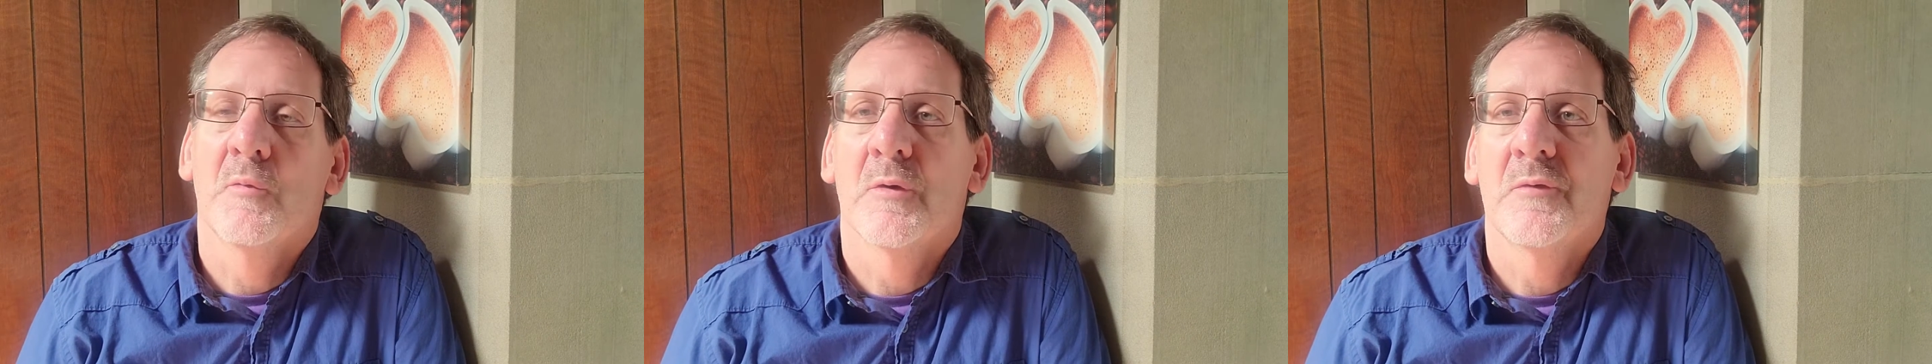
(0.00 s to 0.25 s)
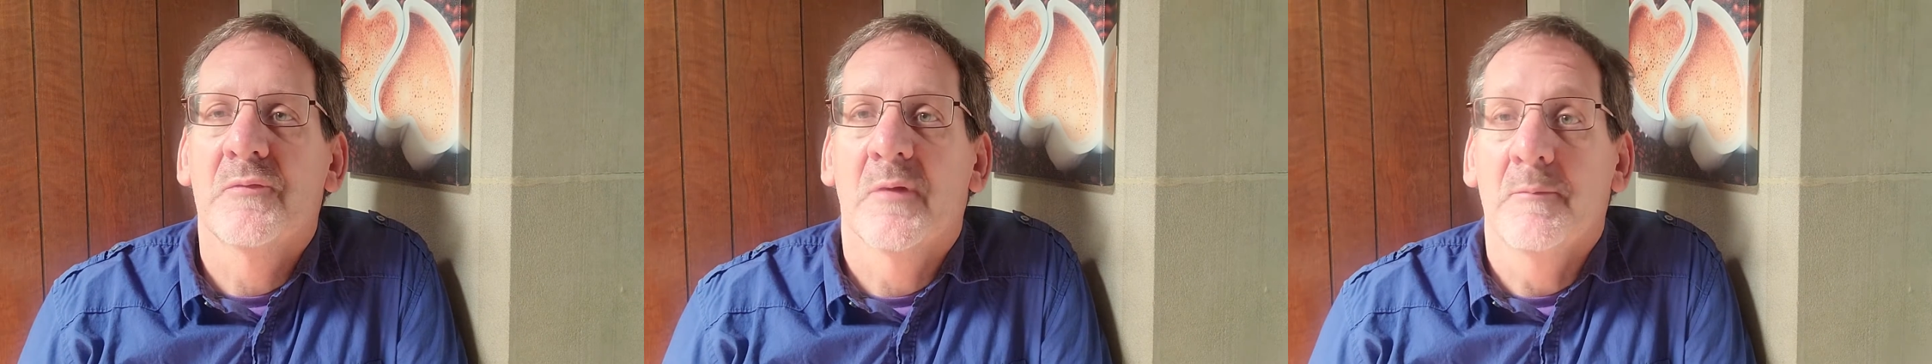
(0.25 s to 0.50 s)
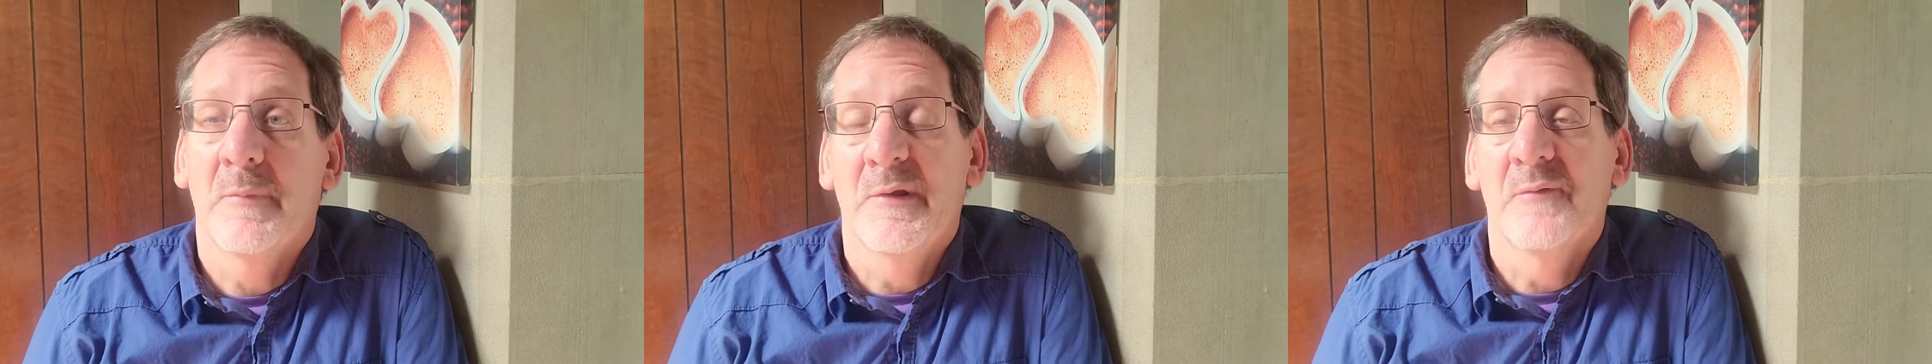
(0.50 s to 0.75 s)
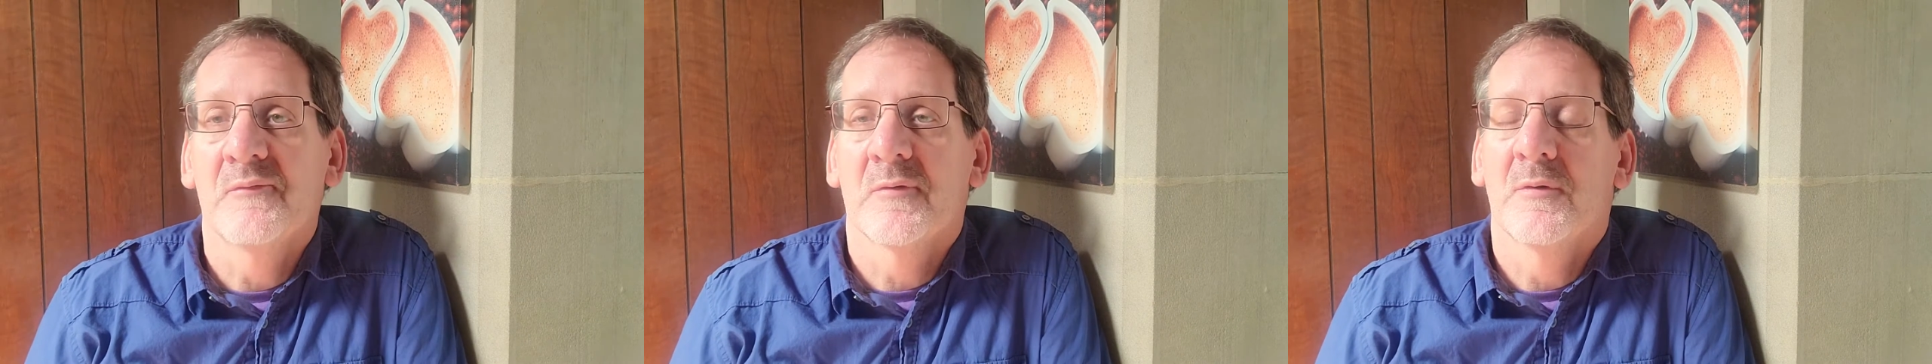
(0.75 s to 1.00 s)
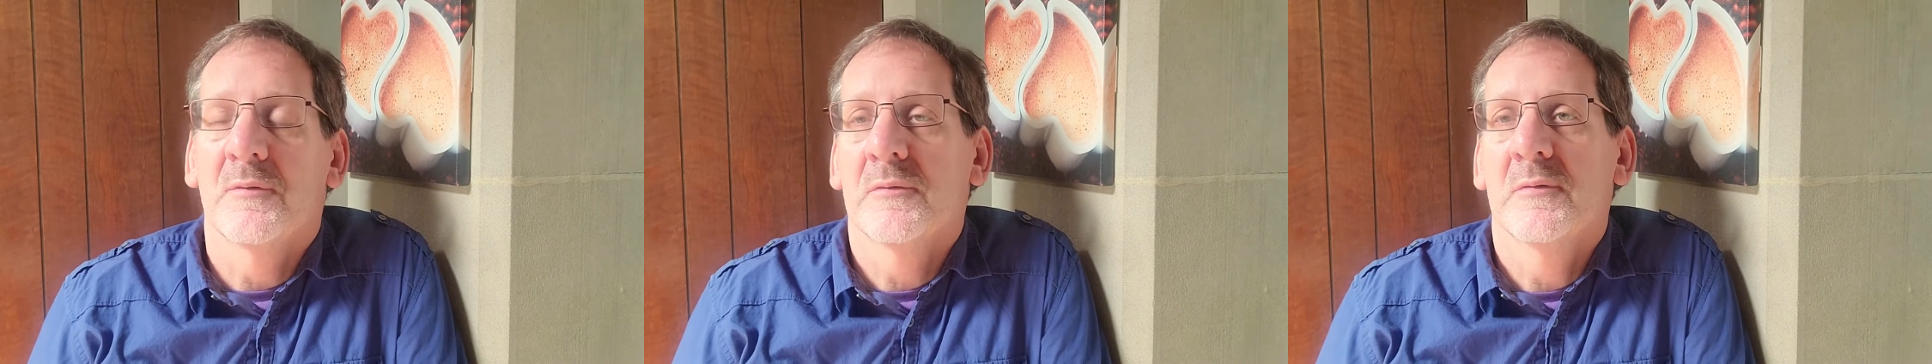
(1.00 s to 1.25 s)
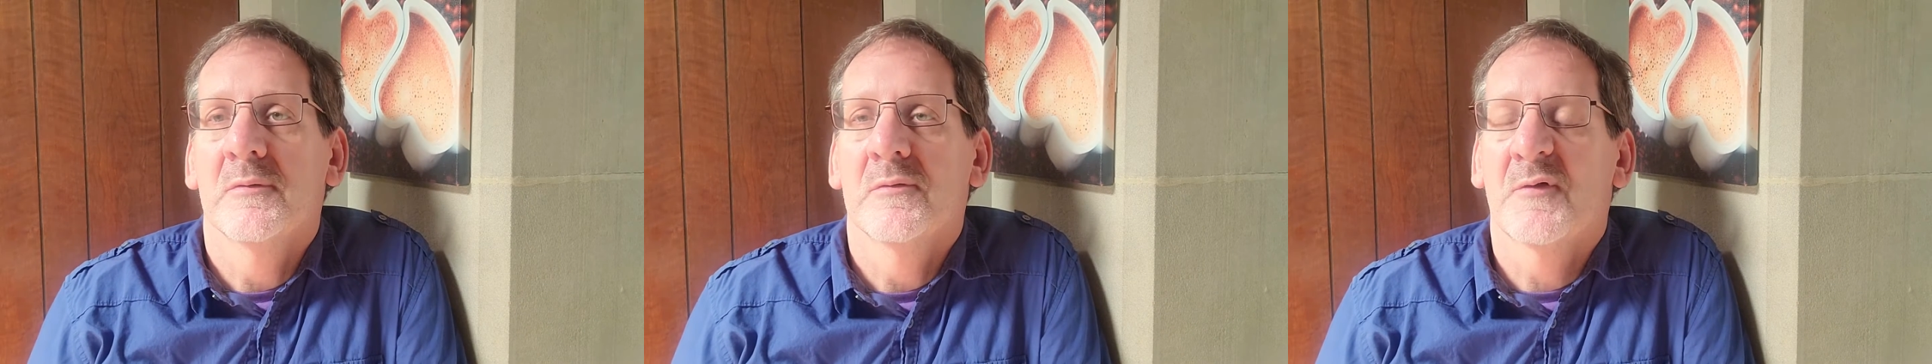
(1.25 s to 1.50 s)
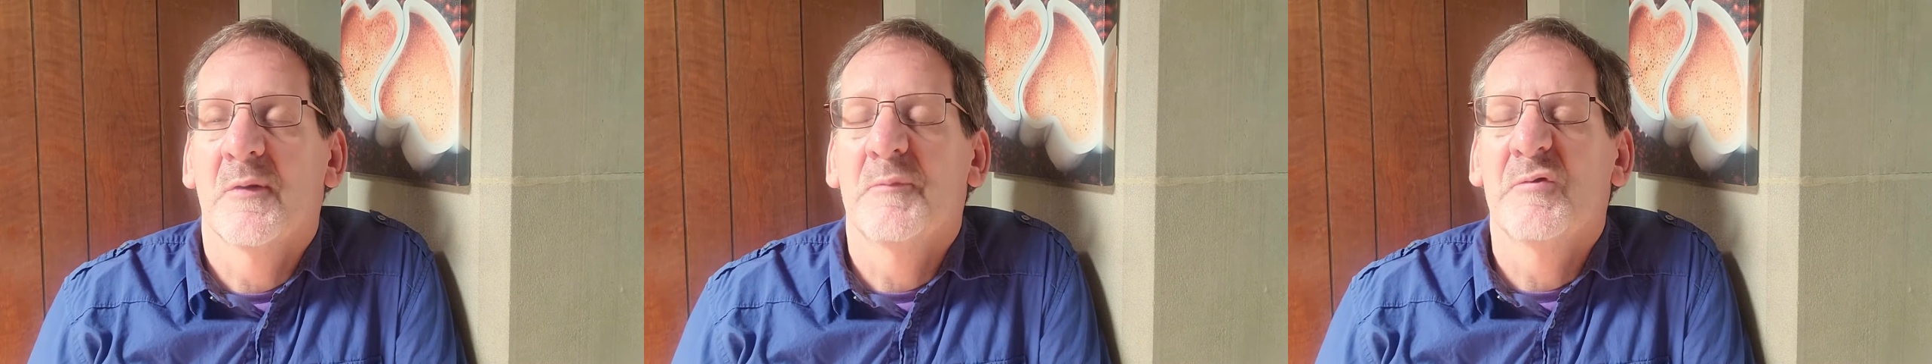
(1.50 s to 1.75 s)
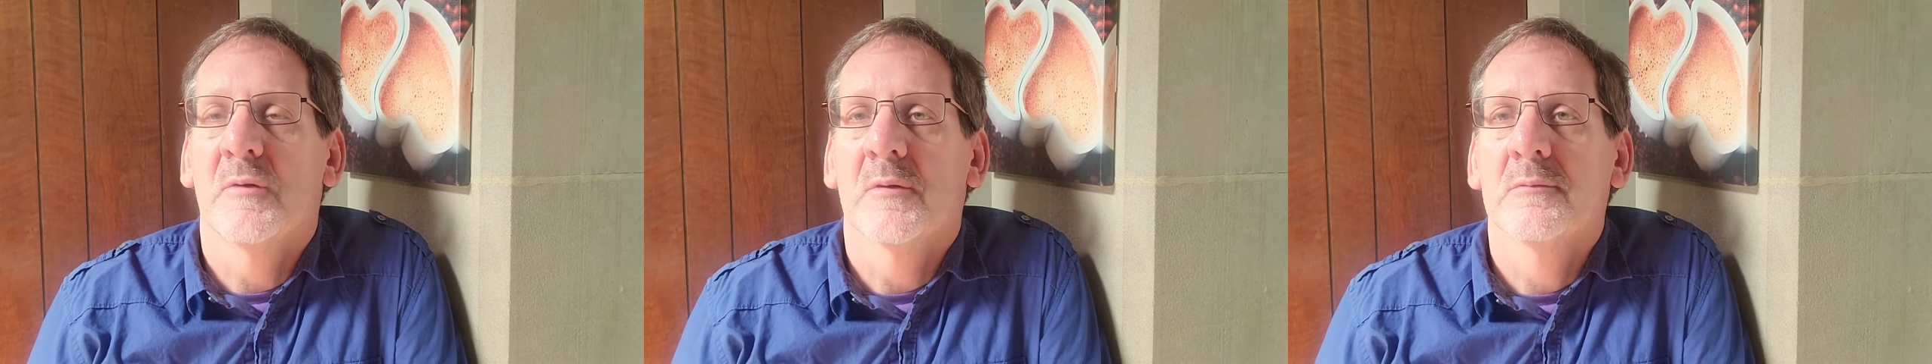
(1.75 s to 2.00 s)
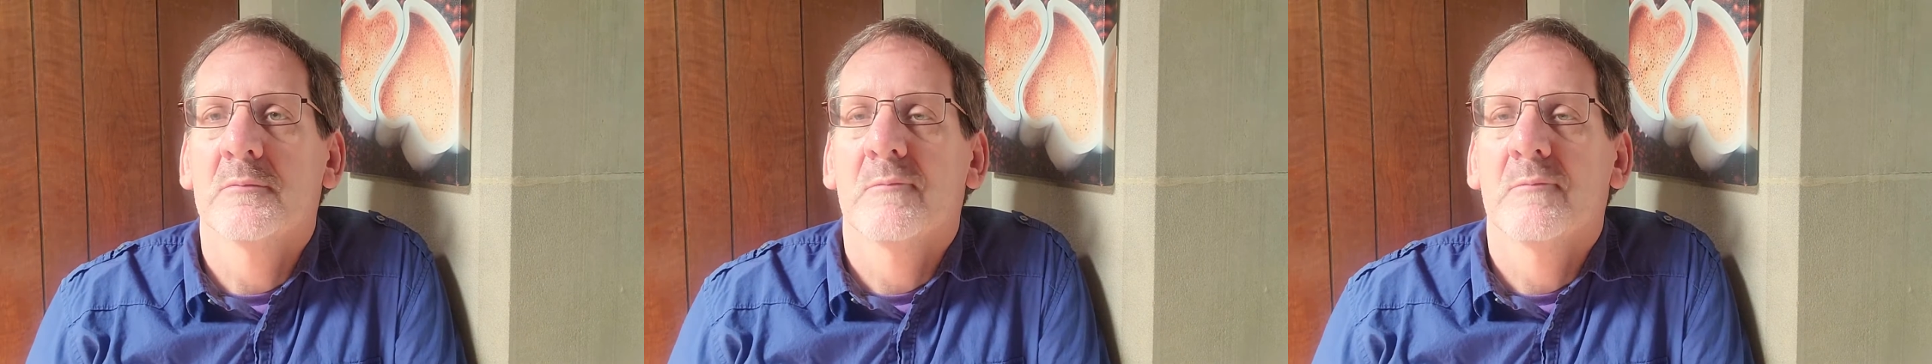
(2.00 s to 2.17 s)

words can be difficult in Scripture.